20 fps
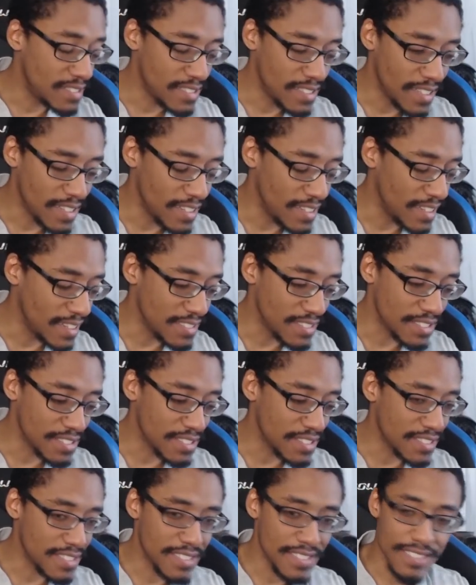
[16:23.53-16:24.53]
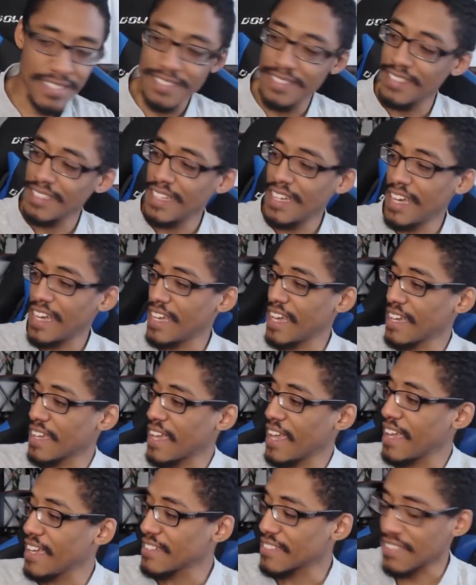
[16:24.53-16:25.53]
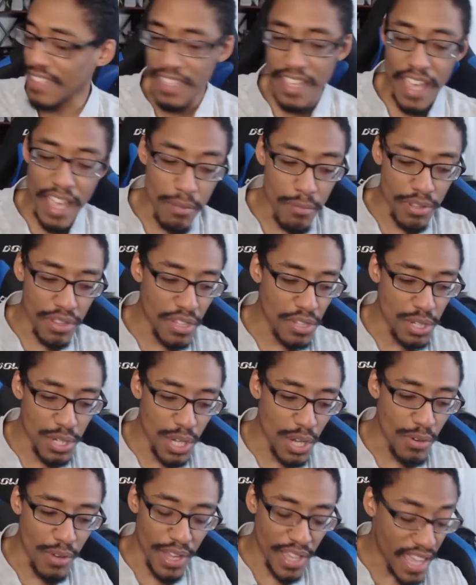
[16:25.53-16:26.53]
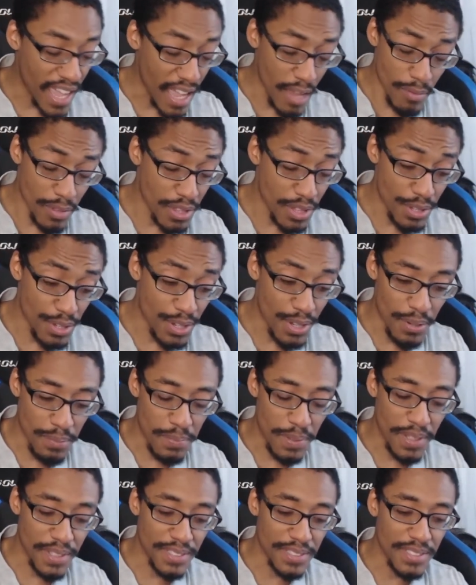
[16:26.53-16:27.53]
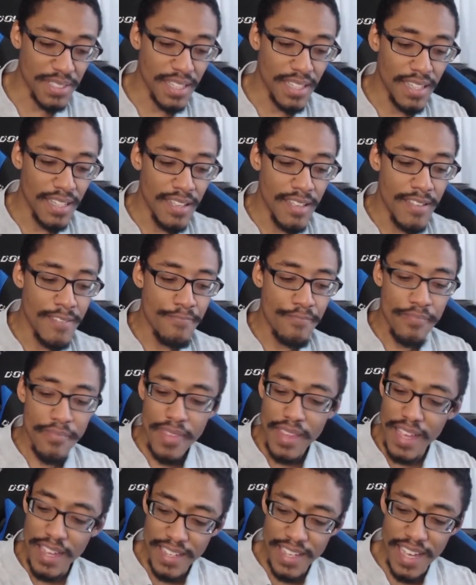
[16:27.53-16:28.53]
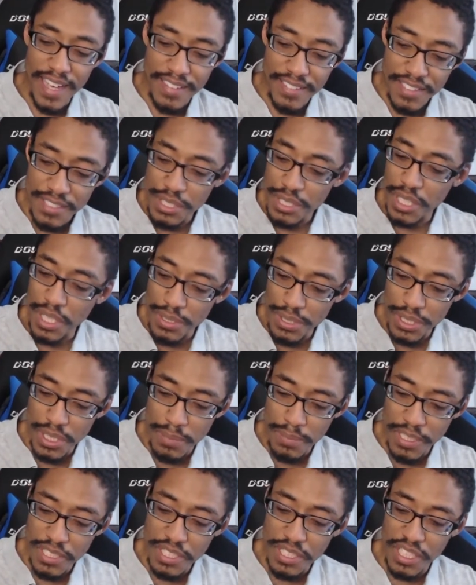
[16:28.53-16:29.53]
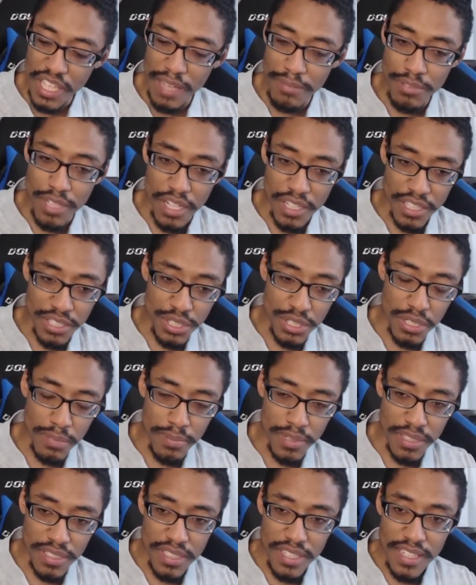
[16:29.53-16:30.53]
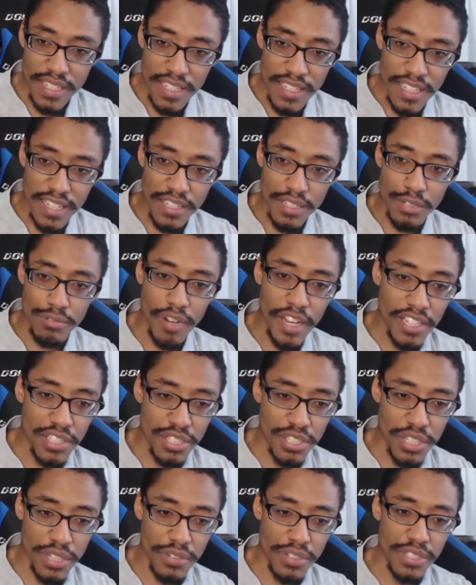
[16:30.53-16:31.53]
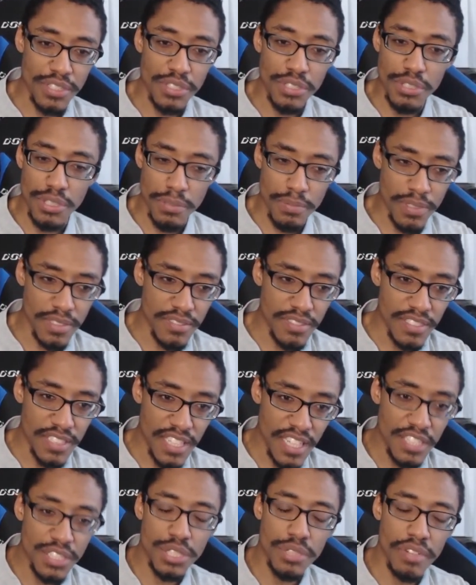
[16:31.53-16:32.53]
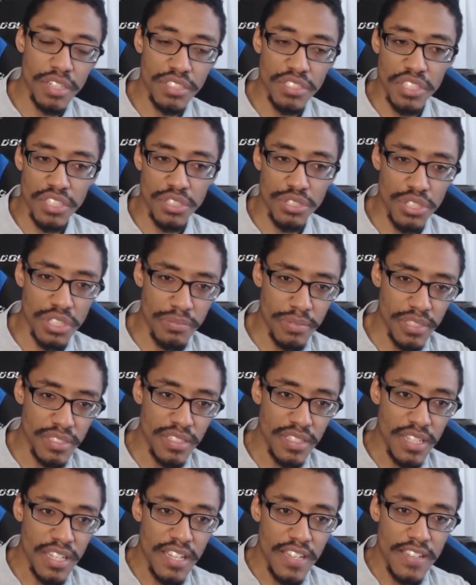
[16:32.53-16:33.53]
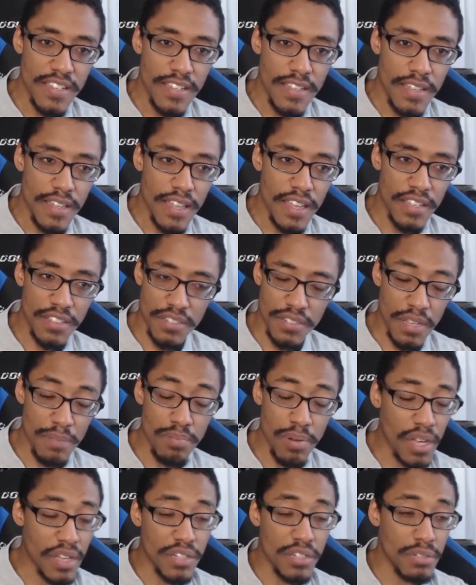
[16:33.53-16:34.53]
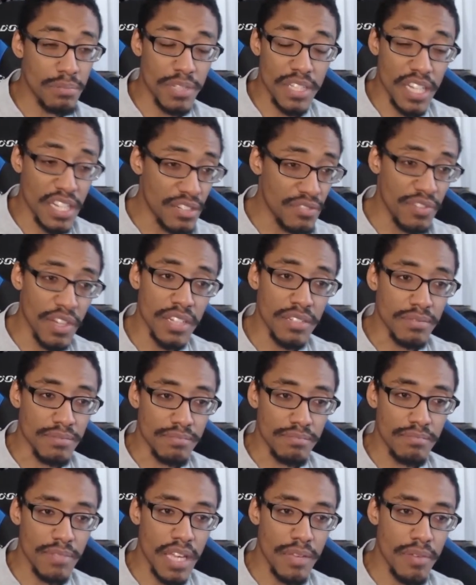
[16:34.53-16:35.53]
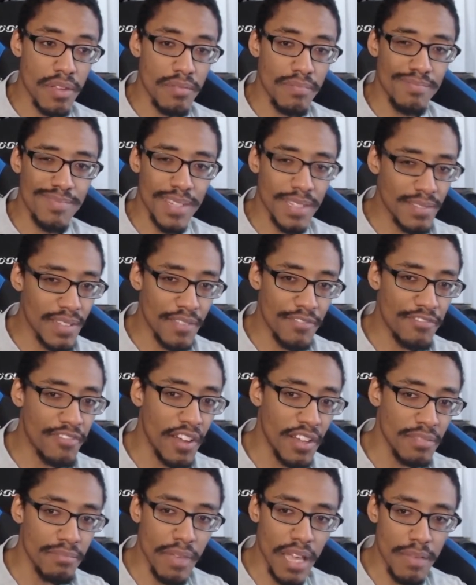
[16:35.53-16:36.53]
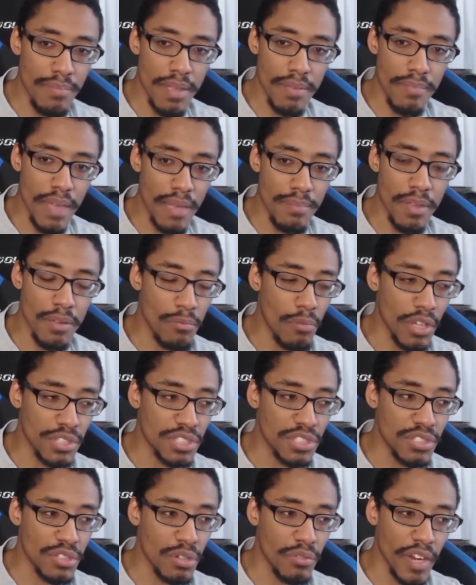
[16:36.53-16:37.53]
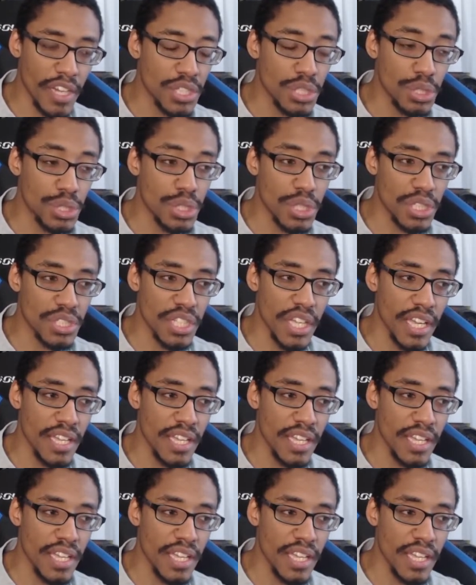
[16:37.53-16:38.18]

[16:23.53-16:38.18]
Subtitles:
I can't with this show. I can't with this show because, again, the show should have been a slam dunk. It should have been a great series. It should have been interesting. It should have been... It probably could have been kind of fun, maybe. But fun maybe wasn't the direction it should have